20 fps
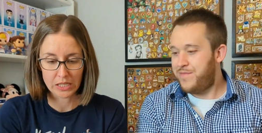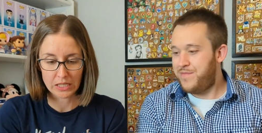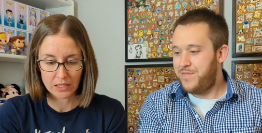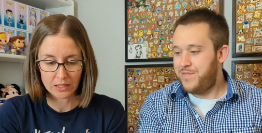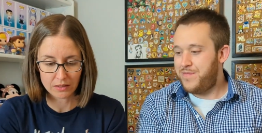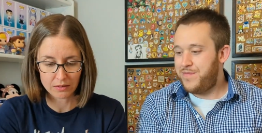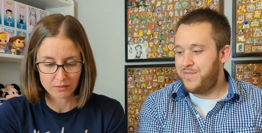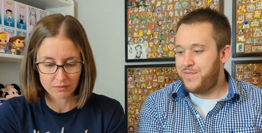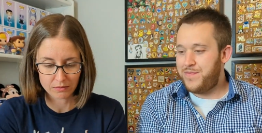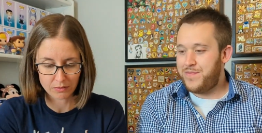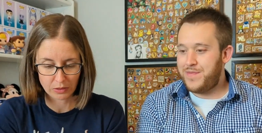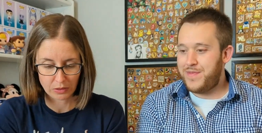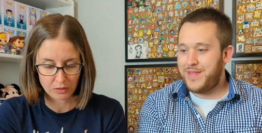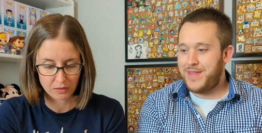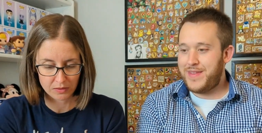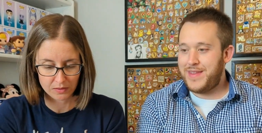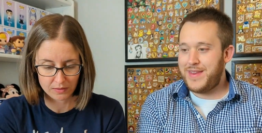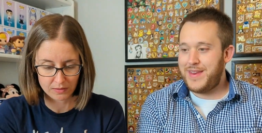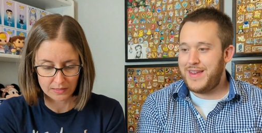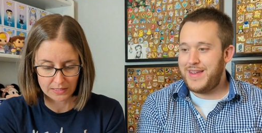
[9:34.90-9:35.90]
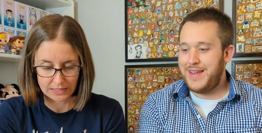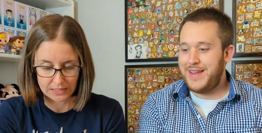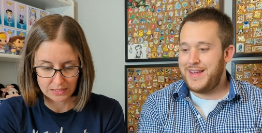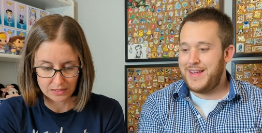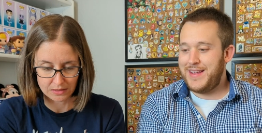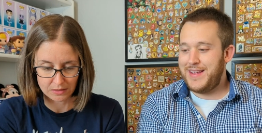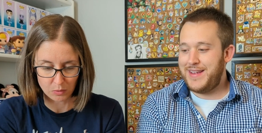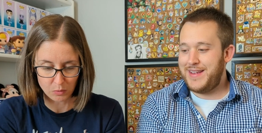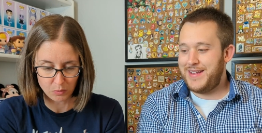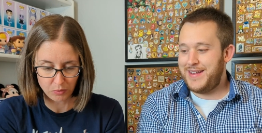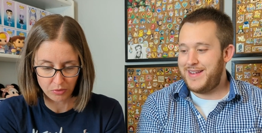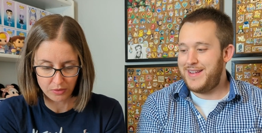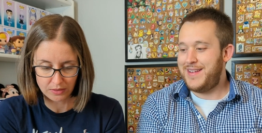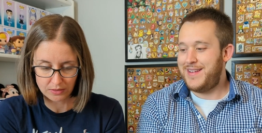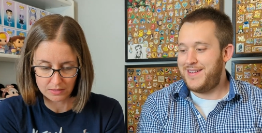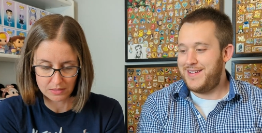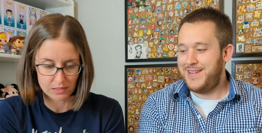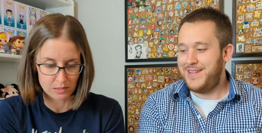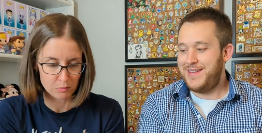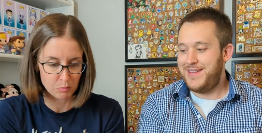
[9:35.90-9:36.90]
Speaker 1: like I don't
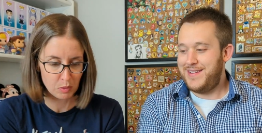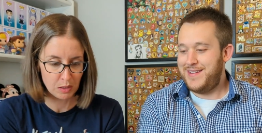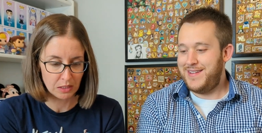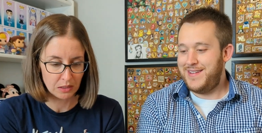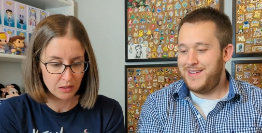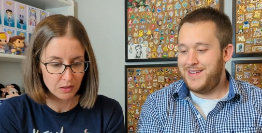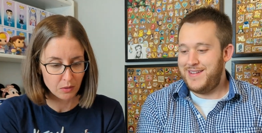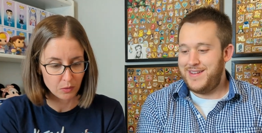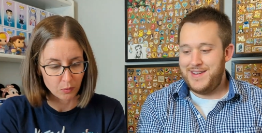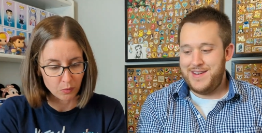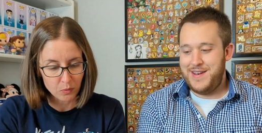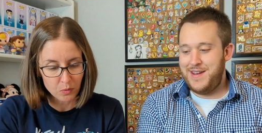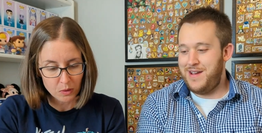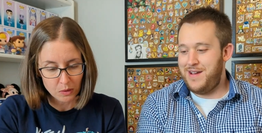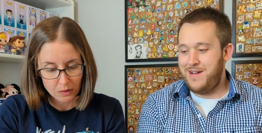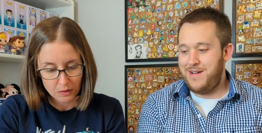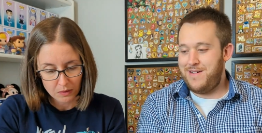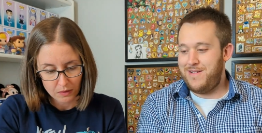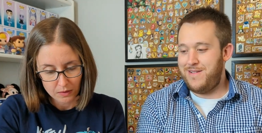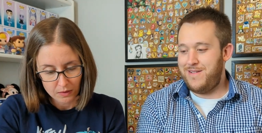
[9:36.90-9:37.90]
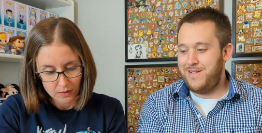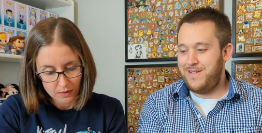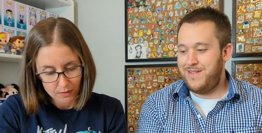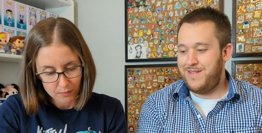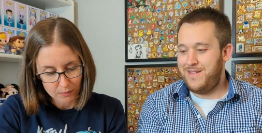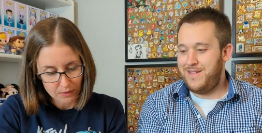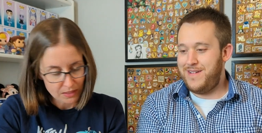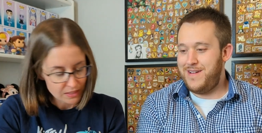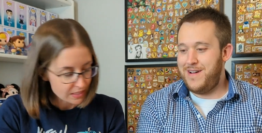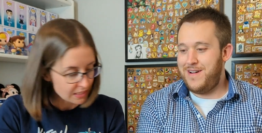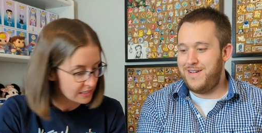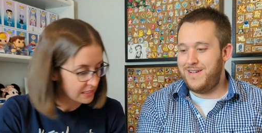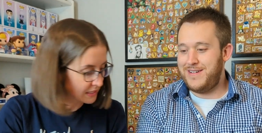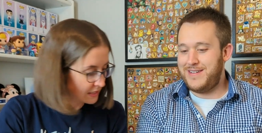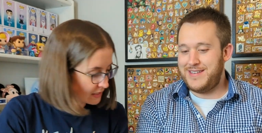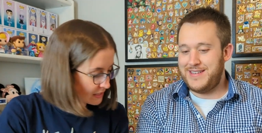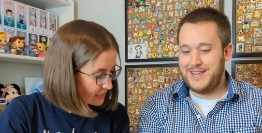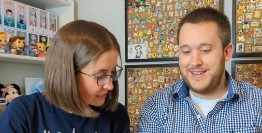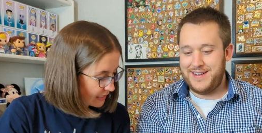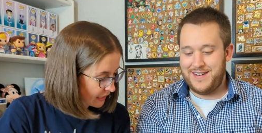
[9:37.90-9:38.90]
think this is brand new. No, but it no, doesn't
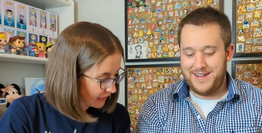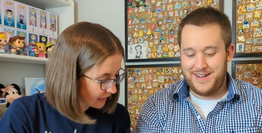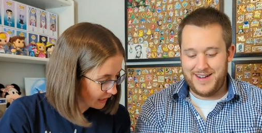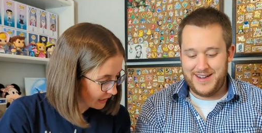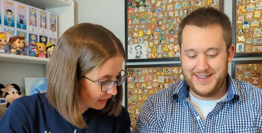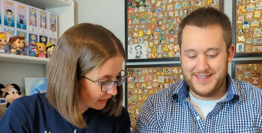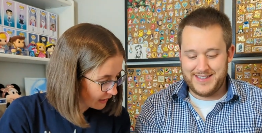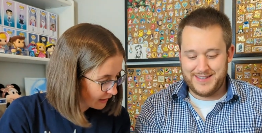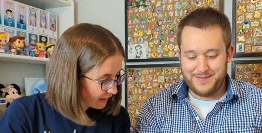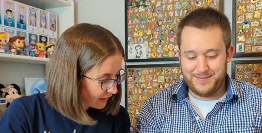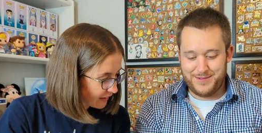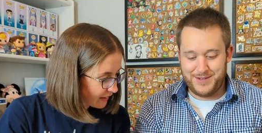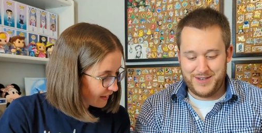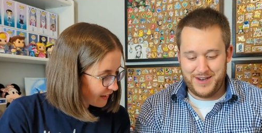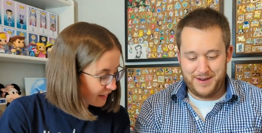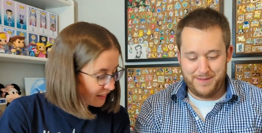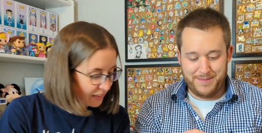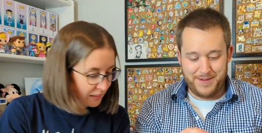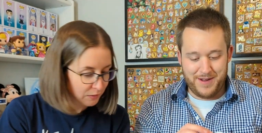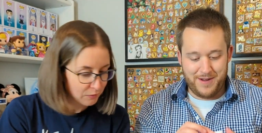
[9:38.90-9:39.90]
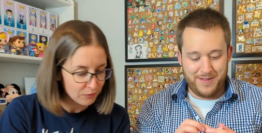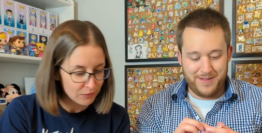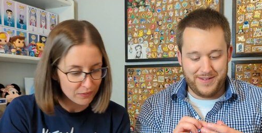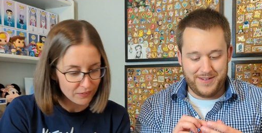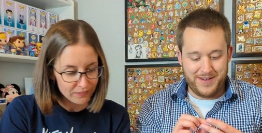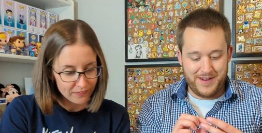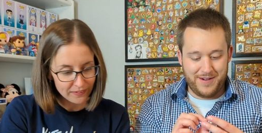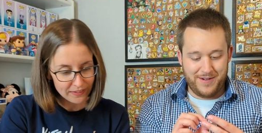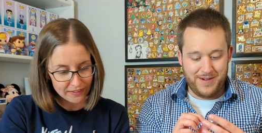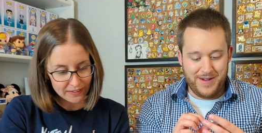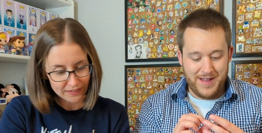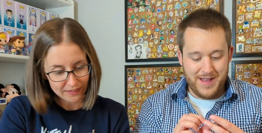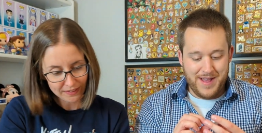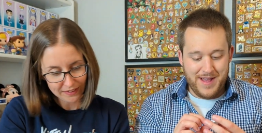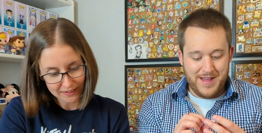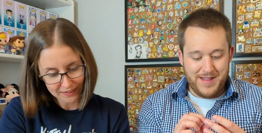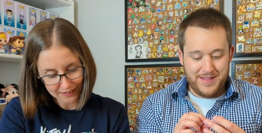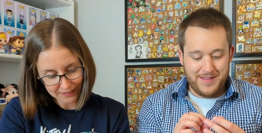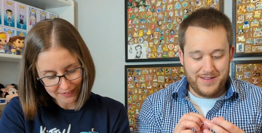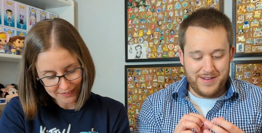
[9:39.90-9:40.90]
it's say in awesome shape. No, even there's on no,
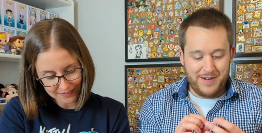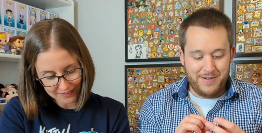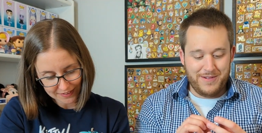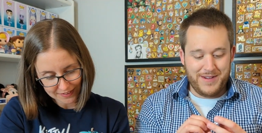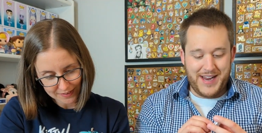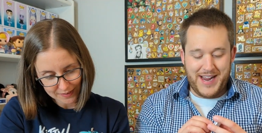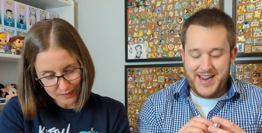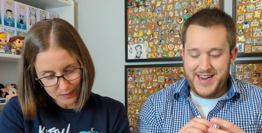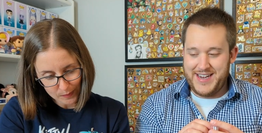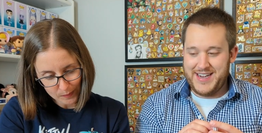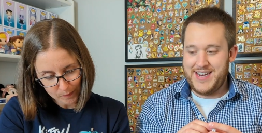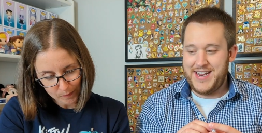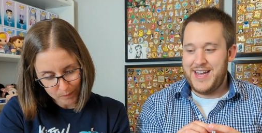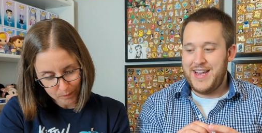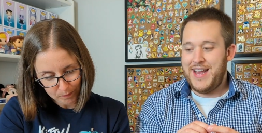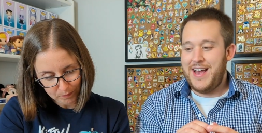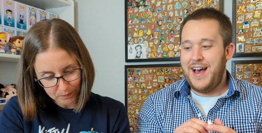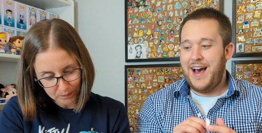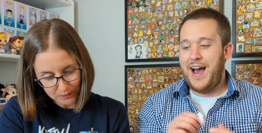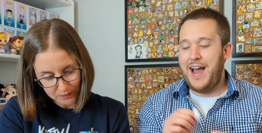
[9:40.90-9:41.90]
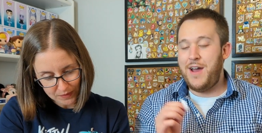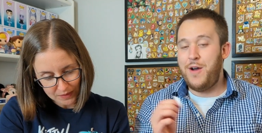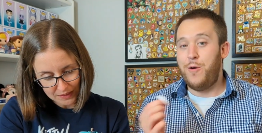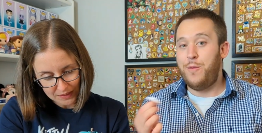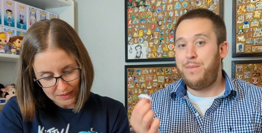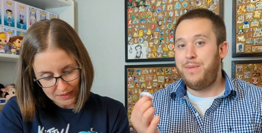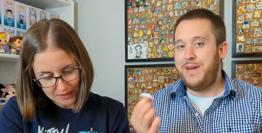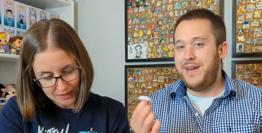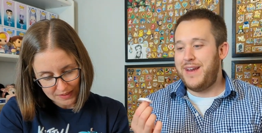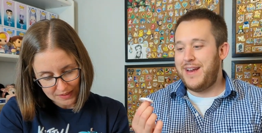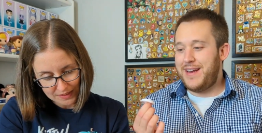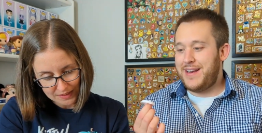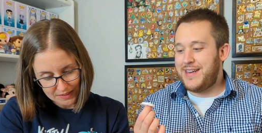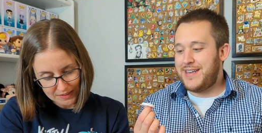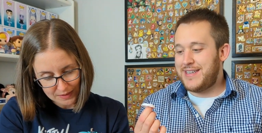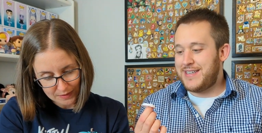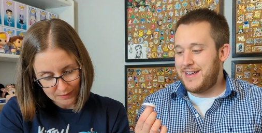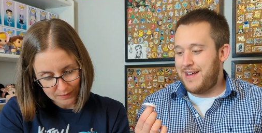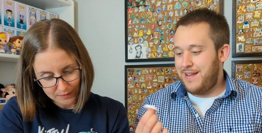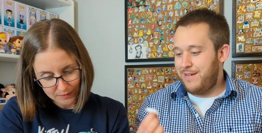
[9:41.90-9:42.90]
there.
Speaker 2: There's no date. I opened it
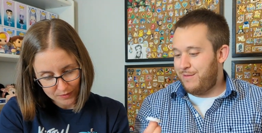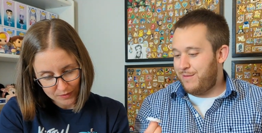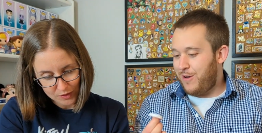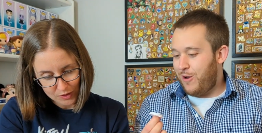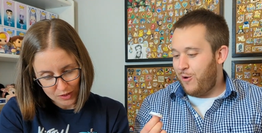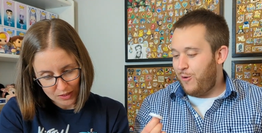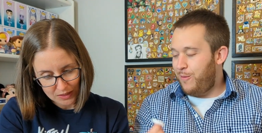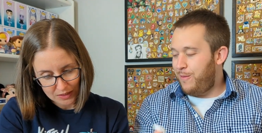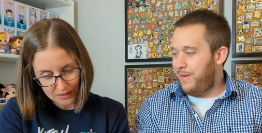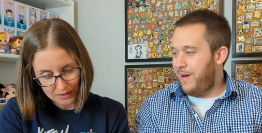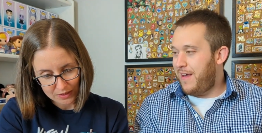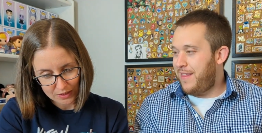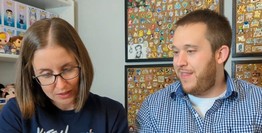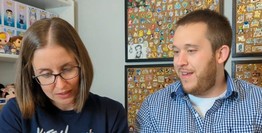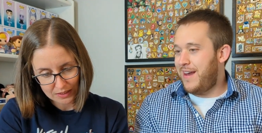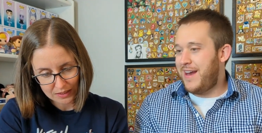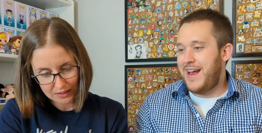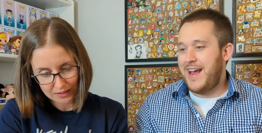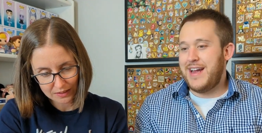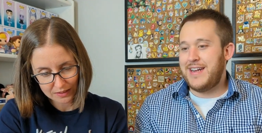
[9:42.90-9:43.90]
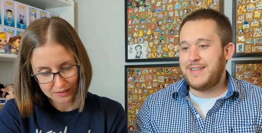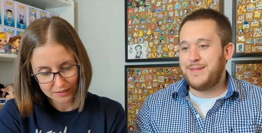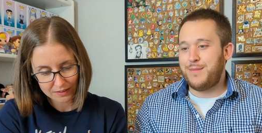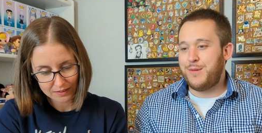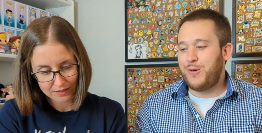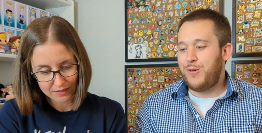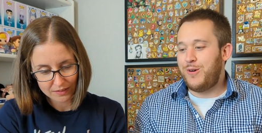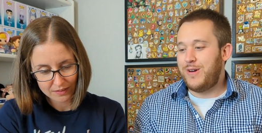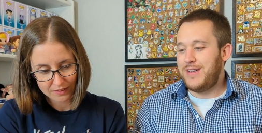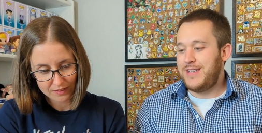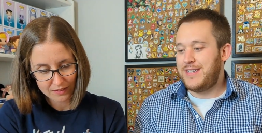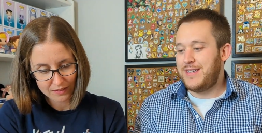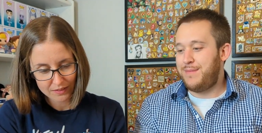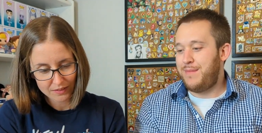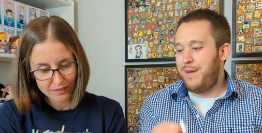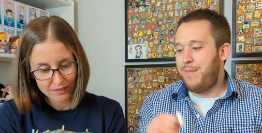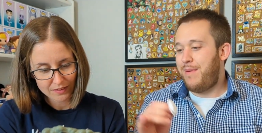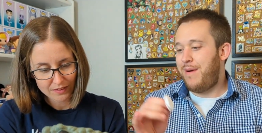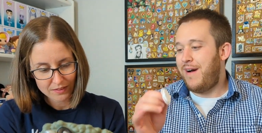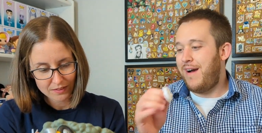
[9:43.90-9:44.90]
because I hope I thought I had some coins in
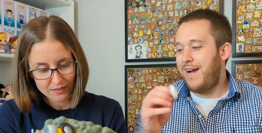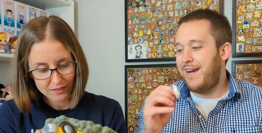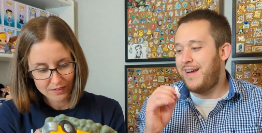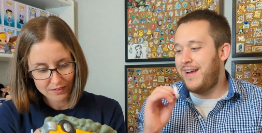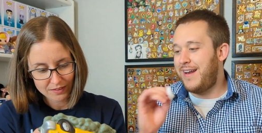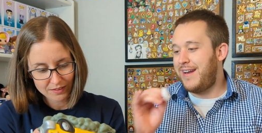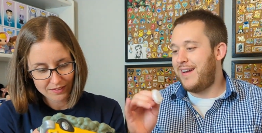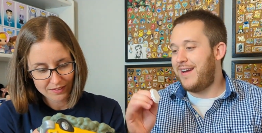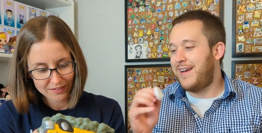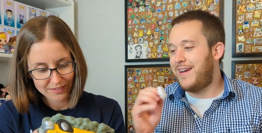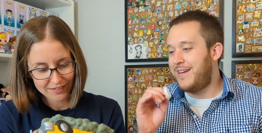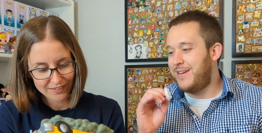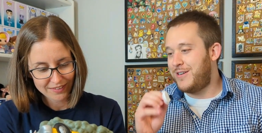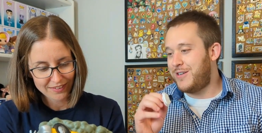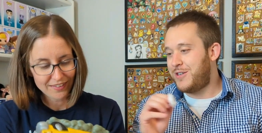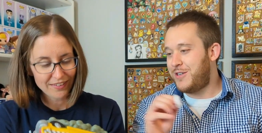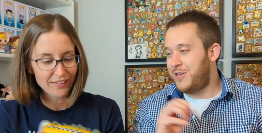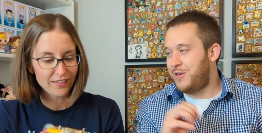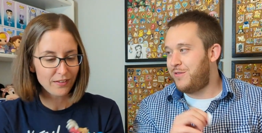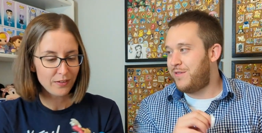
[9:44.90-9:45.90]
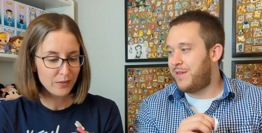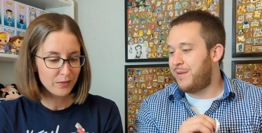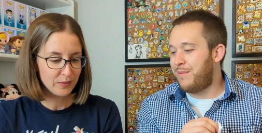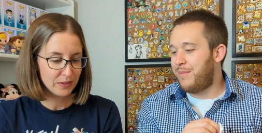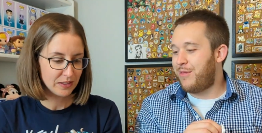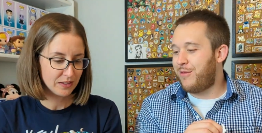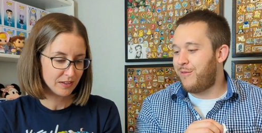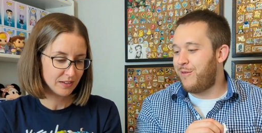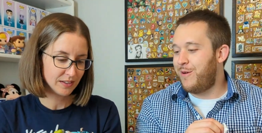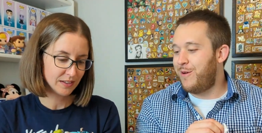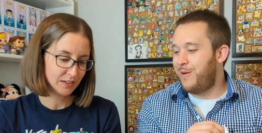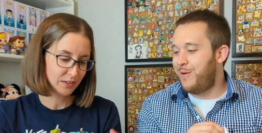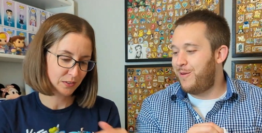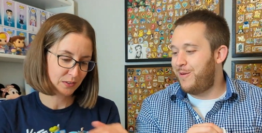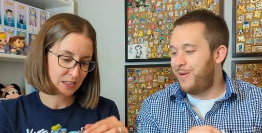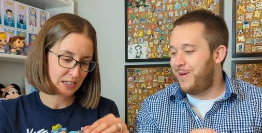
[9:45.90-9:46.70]
my pocket and I could just shoot oh them through. Oh